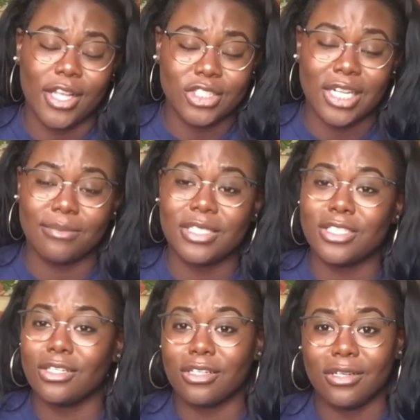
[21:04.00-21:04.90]
much and I'm
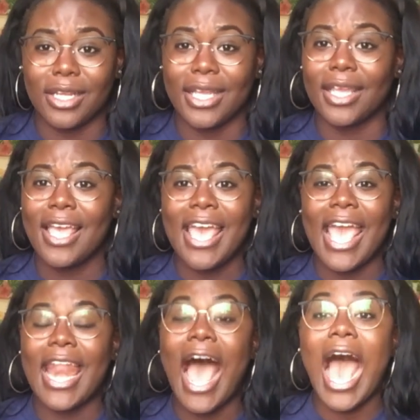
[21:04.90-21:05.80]
still learning.
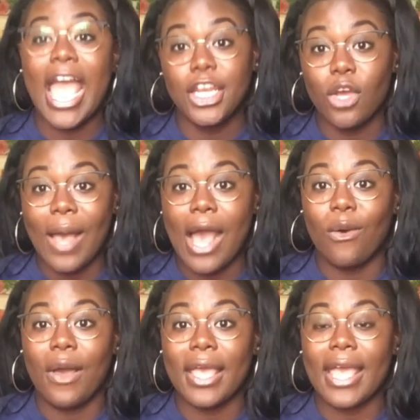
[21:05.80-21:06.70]
And I know
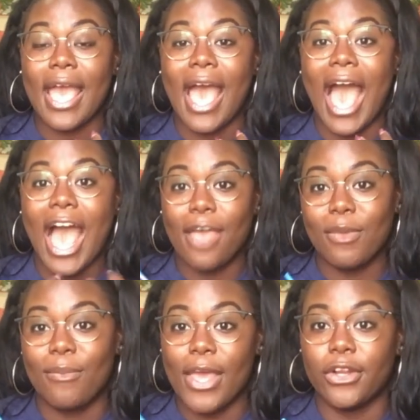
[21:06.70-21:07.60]
how
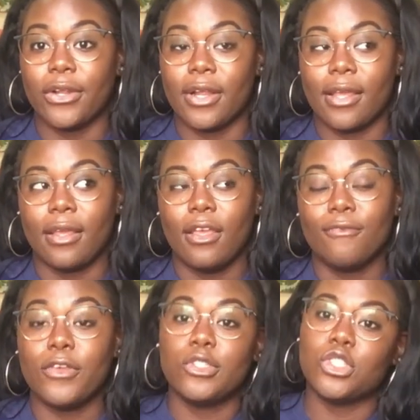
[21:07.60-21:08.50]
I'm a better
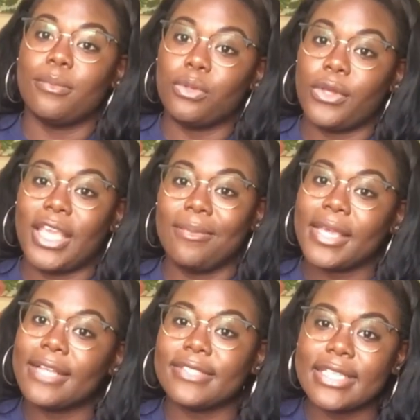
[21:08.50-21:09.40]
future employee
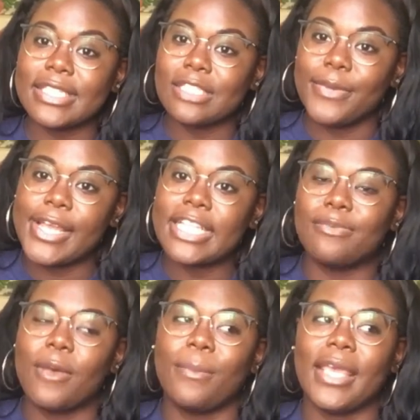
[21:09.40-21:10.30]
because of this experience,
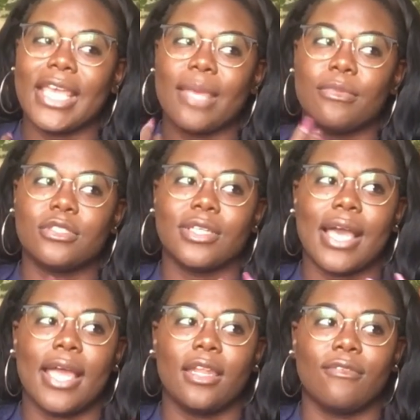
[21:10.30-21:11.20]
but being able to
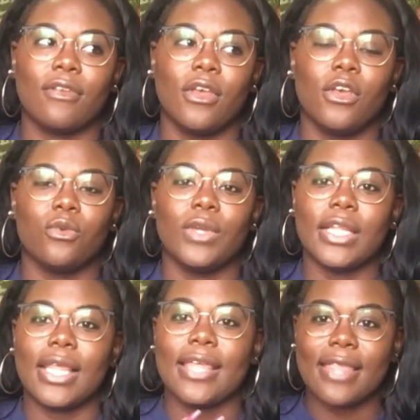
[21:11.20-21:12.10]
kind of
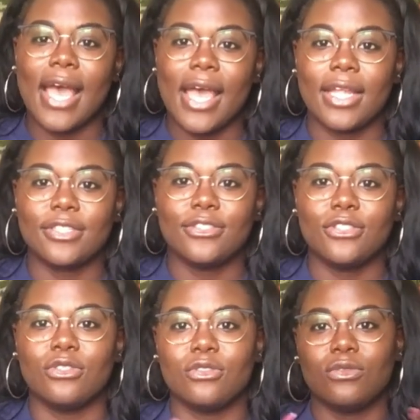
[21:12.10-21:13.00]
relay that
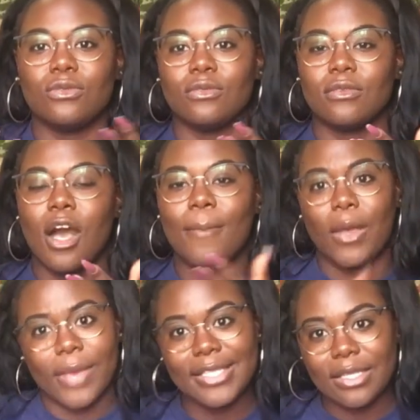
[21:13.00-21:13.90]
to on
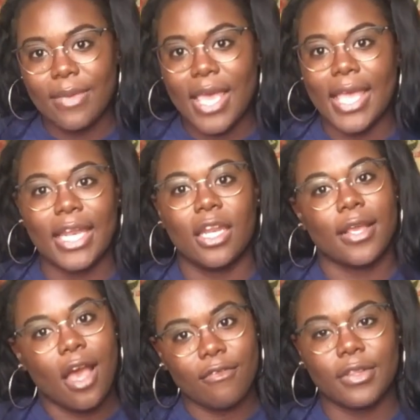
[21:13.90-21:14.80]
my resume and in a
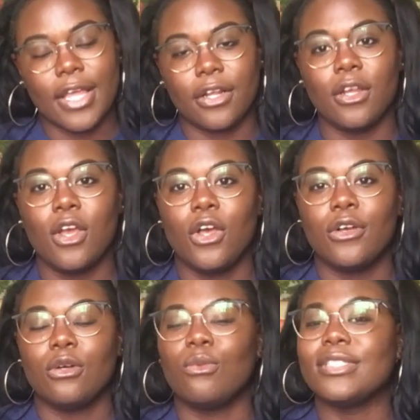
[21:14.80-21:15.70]
cover letter
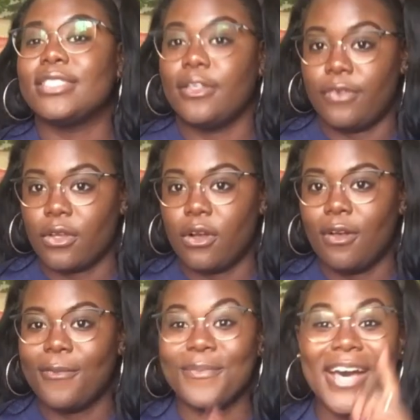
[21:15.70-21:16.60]
was
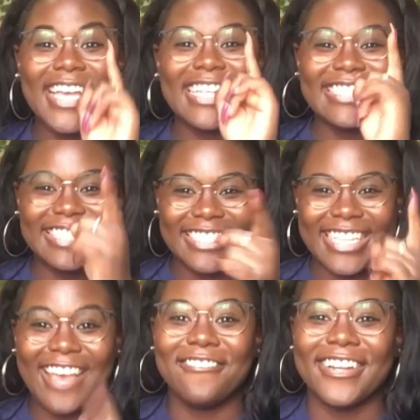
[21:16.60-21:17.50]
difficult, but
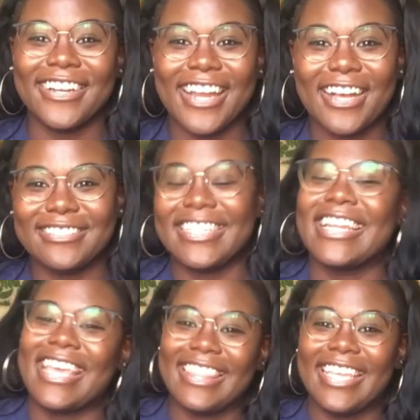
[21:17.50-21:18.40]
I figured it out,
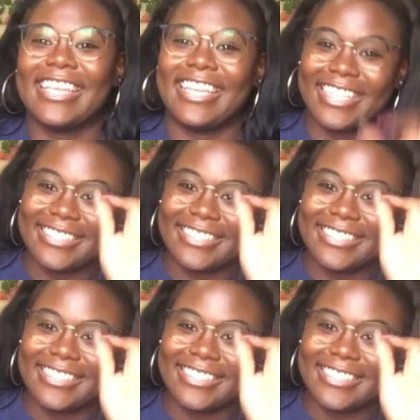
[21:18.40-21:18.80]
and I think